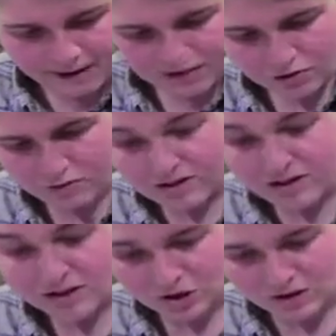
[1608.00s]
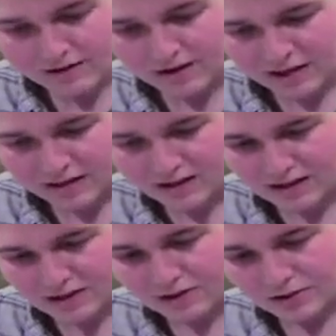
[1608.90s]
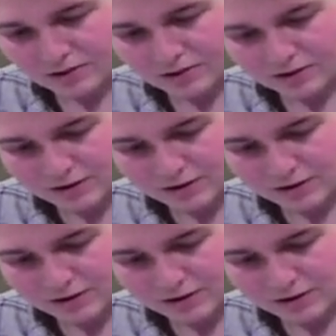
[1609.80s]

So we still haven't added any salt,